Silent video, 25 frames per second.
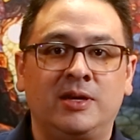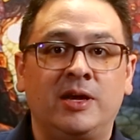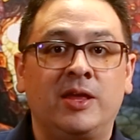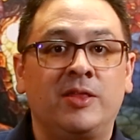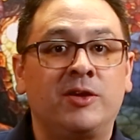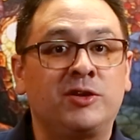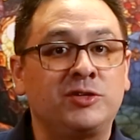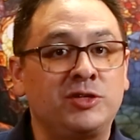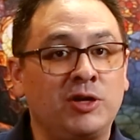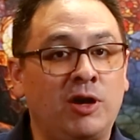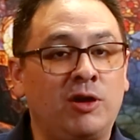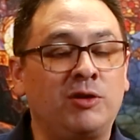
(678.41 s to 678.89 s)

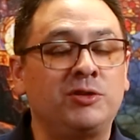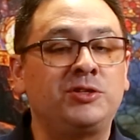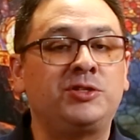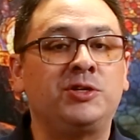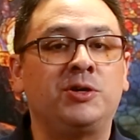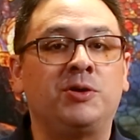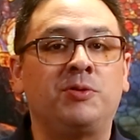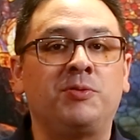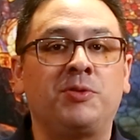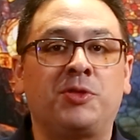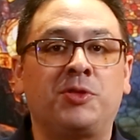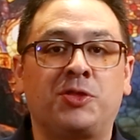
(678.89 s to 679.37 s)
There's
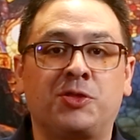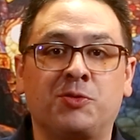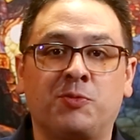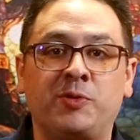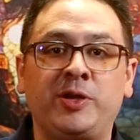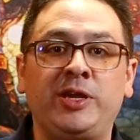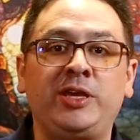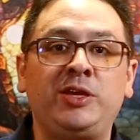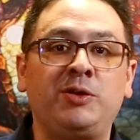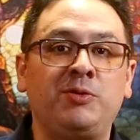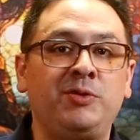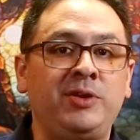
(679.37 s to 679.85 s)
also
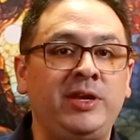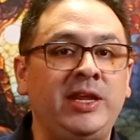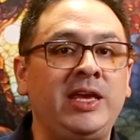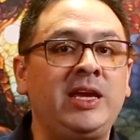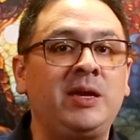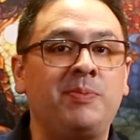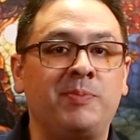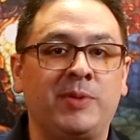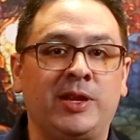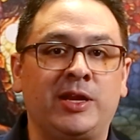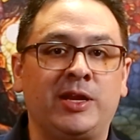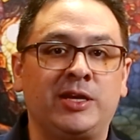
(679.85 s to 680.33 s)
3
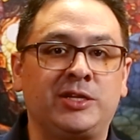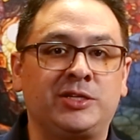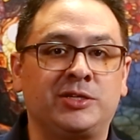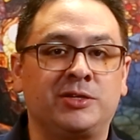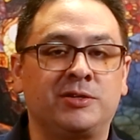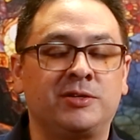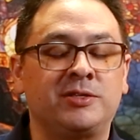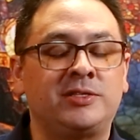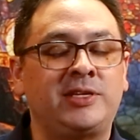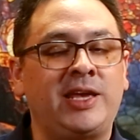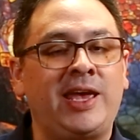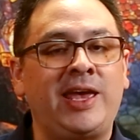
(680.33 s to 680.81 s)
unique
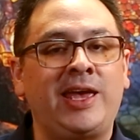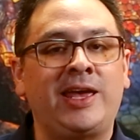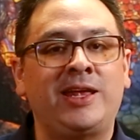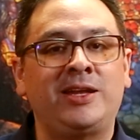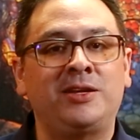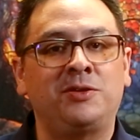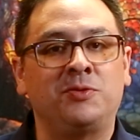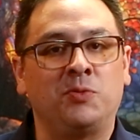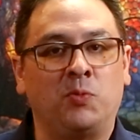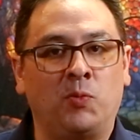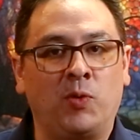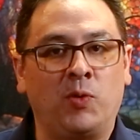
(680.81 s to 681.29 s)
miniatures
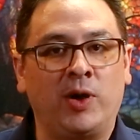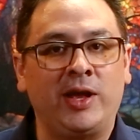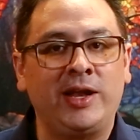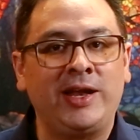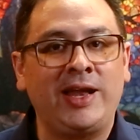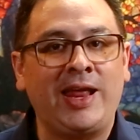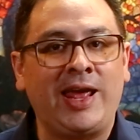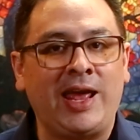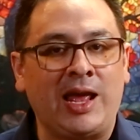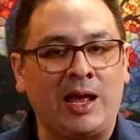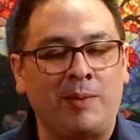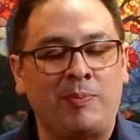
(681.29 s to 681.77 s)
and
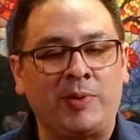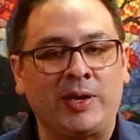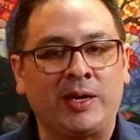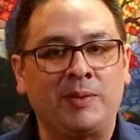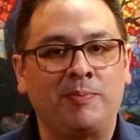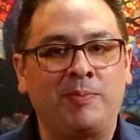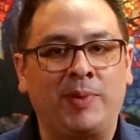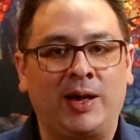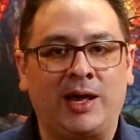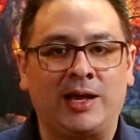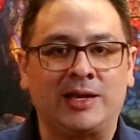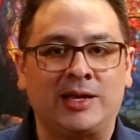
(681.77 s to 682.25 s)
1
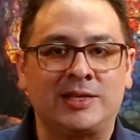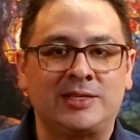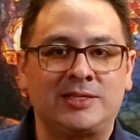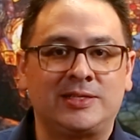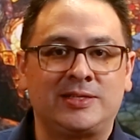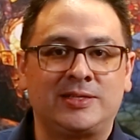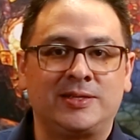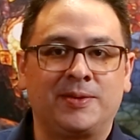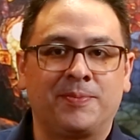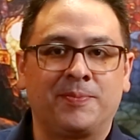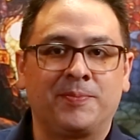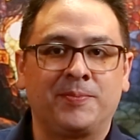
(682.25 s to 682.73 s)
epic
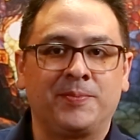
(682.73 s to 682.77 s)
boss.